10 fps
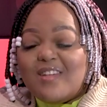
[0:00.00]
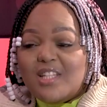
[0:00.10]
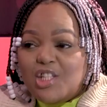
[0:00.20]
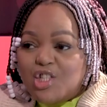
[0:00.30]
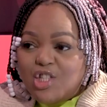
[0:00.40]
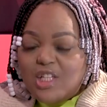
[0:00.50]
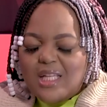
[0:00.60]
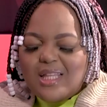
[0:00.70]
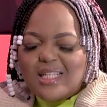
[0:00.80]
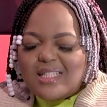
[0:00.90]
Finish.
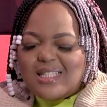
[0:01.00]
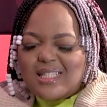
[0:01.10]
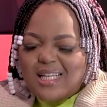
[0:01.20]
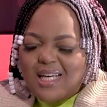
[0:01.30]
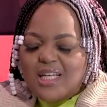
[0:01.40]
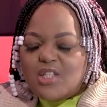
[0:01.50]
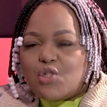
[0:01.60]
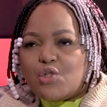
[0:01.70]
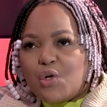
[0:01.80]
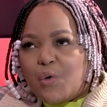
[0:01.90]
This thing is
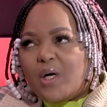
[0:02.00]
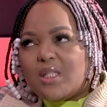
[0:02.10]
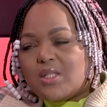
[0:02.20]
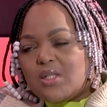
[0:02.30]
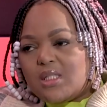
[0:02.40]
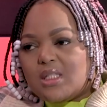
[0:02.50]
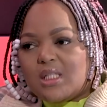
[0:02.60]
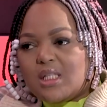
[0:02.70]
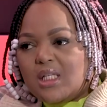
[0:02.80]
so uncertain.